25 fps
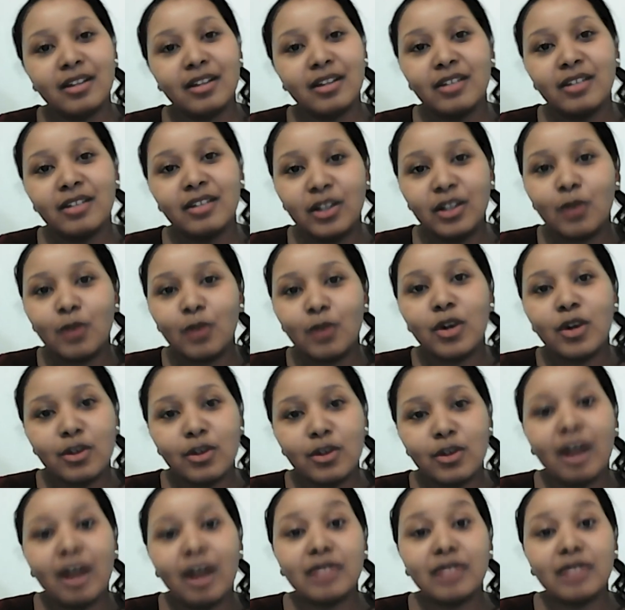You know, what you
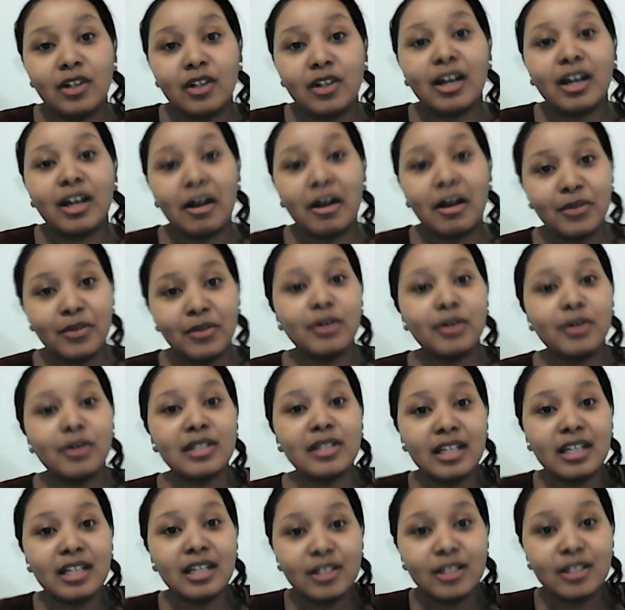have to look out for
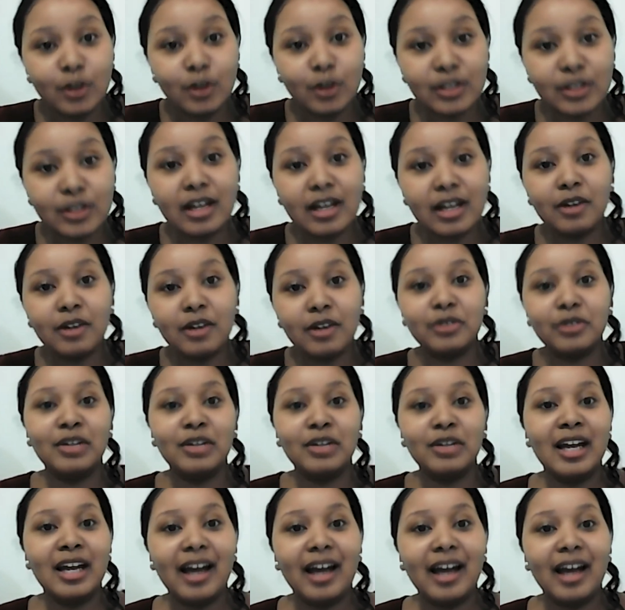is yourself.
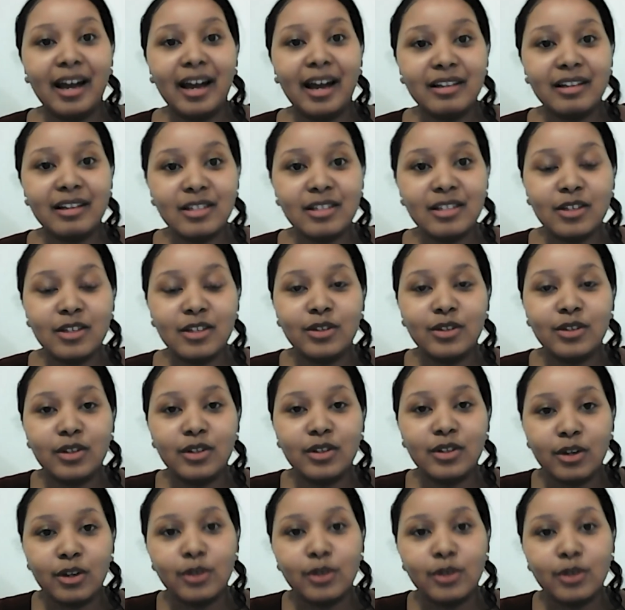And, you
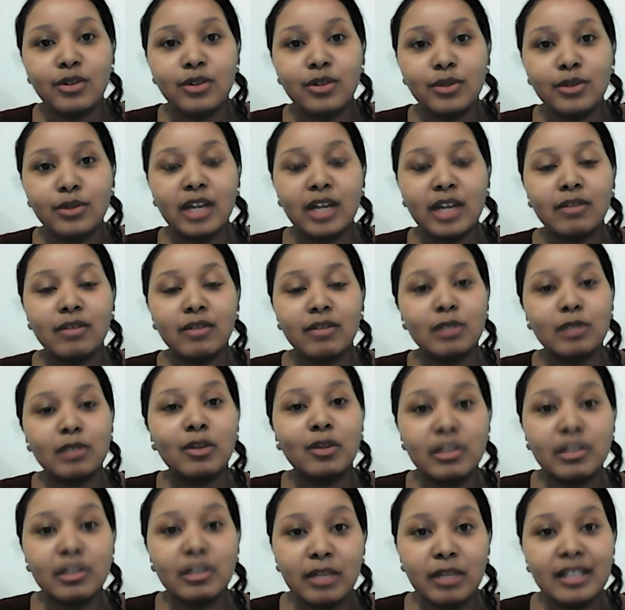know, you take
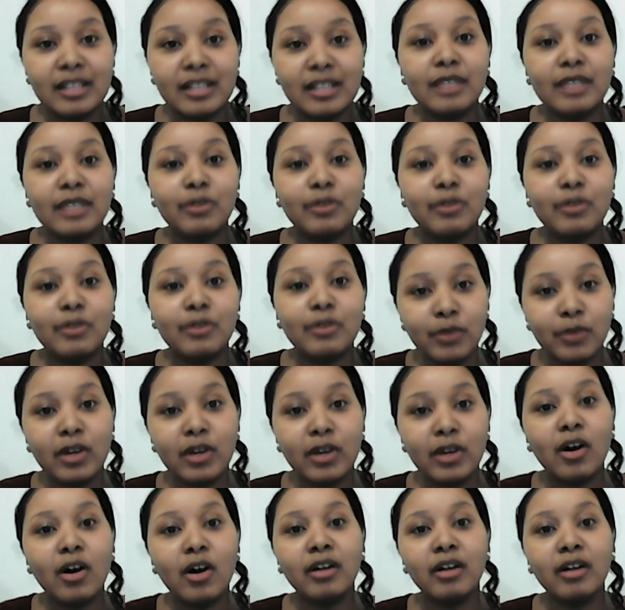responsibility for moving
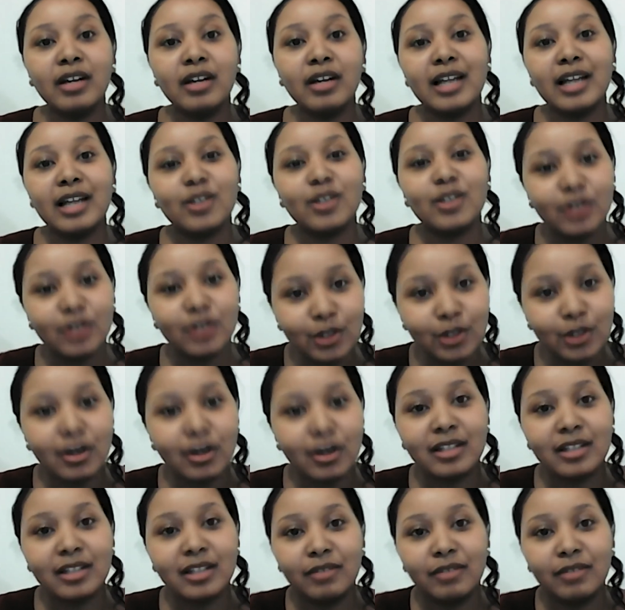on as
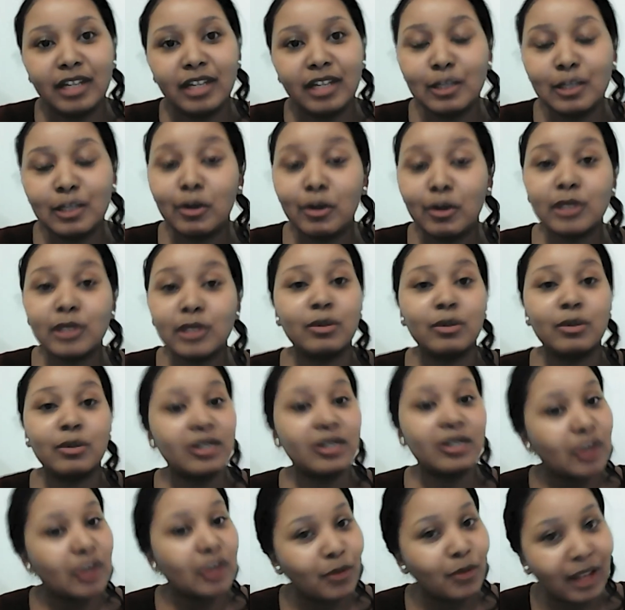constructively as possible. And
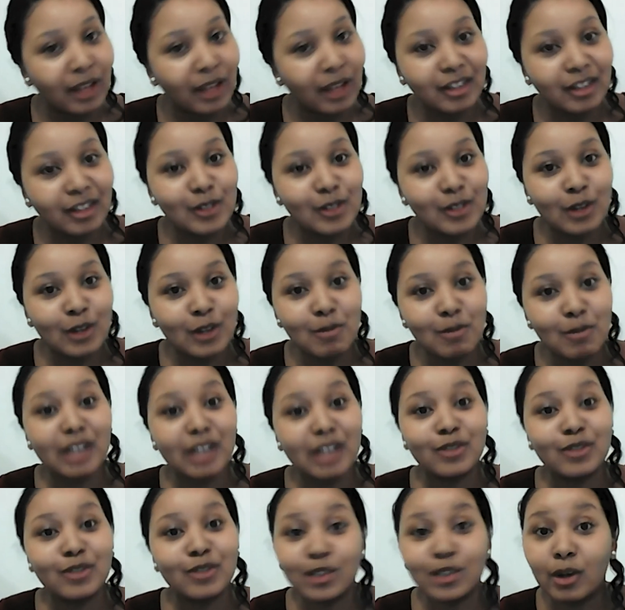so thank you so much
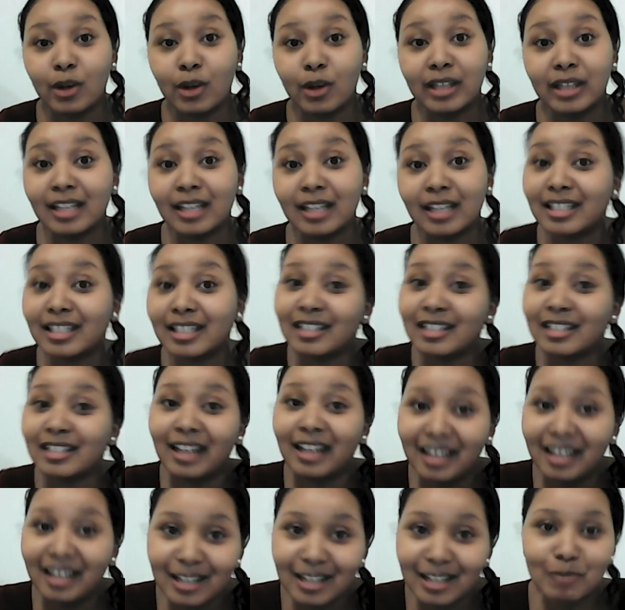for showing us that
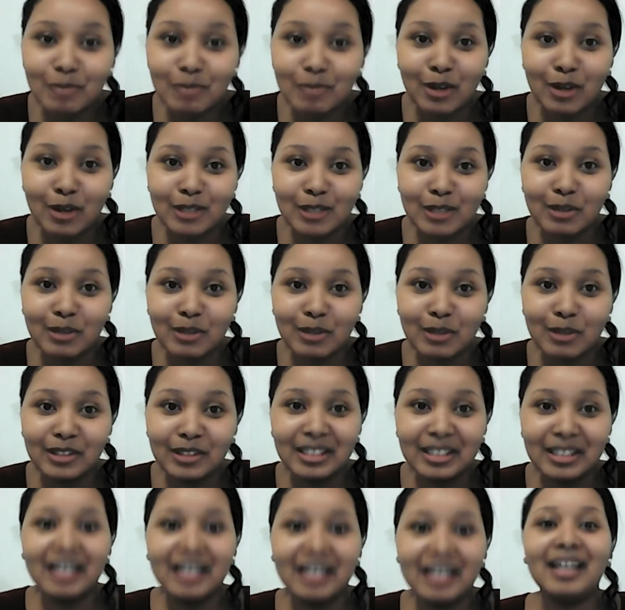it is possible,
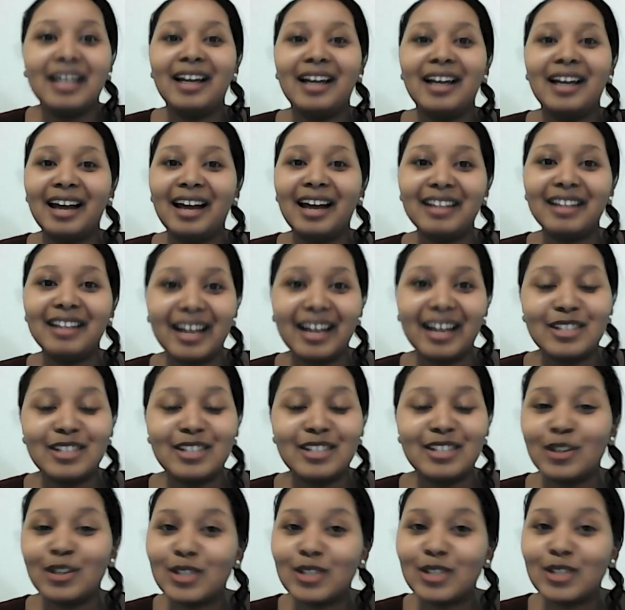and that, you
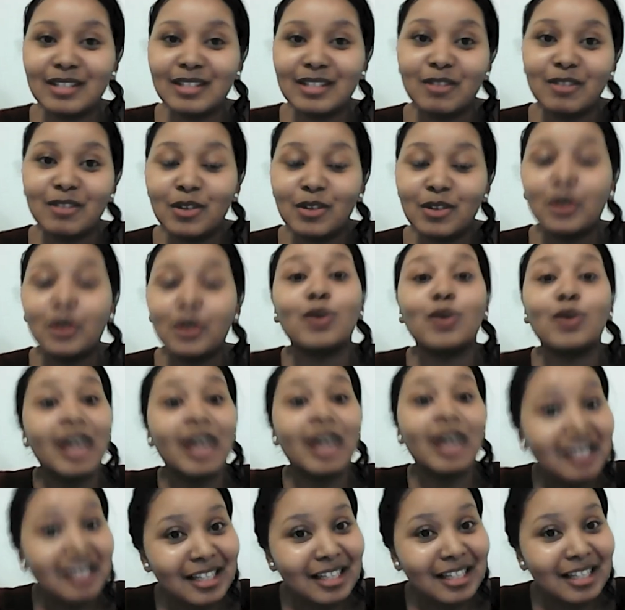know,
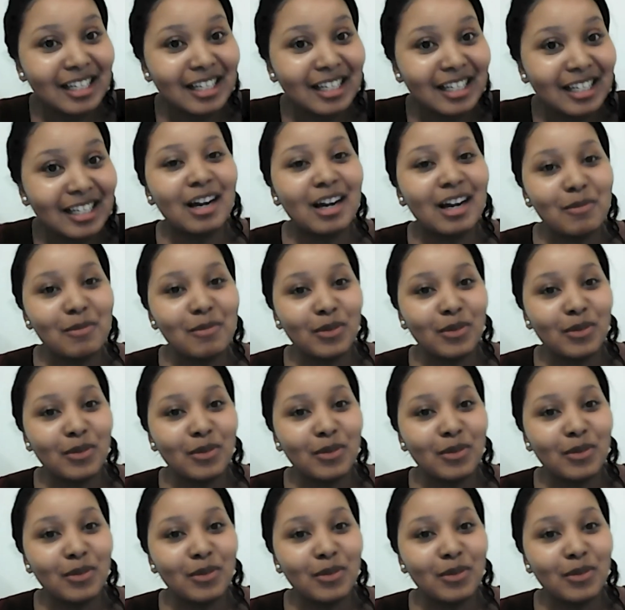greatness can come